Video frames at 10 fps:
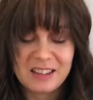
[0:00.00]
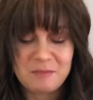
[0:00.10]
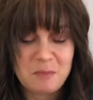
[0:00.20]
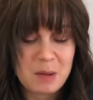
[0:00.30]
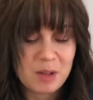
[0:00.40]

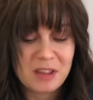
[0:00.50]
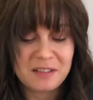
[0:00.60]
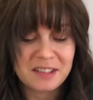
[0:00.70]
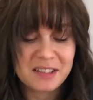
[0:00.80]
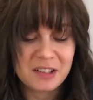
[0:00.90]
maybe
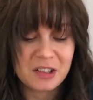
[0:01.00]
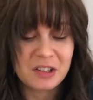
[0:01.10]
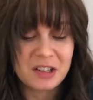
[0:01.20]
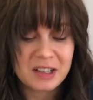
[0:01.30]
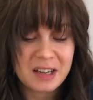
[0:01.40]
there's a
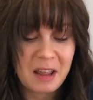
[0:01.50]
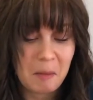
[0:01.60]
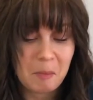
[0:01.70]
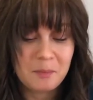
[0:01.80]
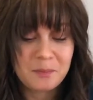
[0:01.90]
certain
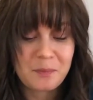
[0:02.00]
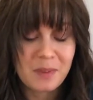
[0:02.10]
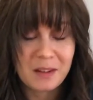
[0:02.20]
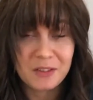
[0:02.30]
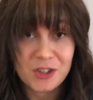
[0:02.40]

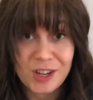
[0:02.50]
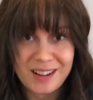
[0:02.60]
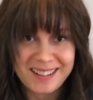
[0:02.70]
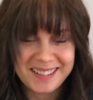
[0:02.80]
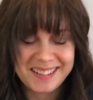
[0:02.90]

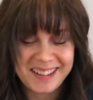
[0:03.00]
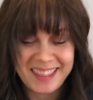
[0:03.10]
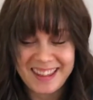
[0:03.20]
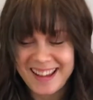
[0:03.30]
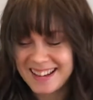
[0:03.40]
genus
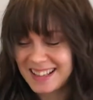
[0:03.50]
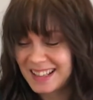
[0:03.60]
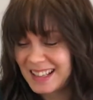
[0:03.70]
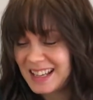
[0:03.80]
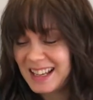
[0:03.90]
that
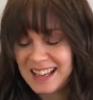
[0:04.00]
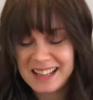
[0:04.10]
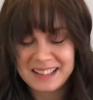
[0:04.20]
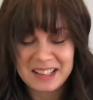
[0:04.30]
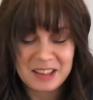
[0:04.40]

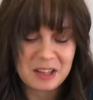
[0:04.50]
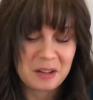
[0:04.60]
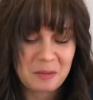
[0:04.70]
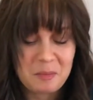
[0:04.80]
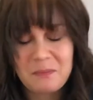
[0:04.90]
is at
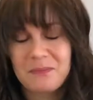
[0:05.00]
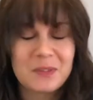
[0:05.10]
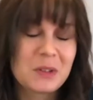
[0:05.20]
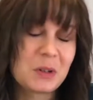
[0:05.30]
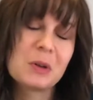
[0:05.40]

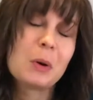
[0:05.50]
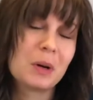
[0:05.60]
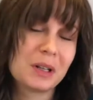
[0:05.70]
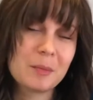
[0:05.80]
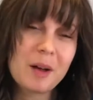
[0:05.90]

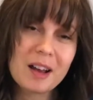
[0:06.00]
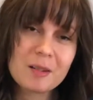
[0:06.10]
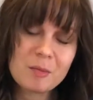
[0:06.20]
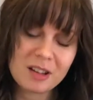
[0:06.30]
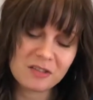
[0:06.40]
toward the
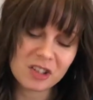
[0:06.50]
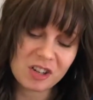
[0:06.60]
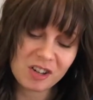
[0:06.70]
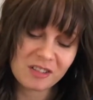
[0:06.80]
bottom of your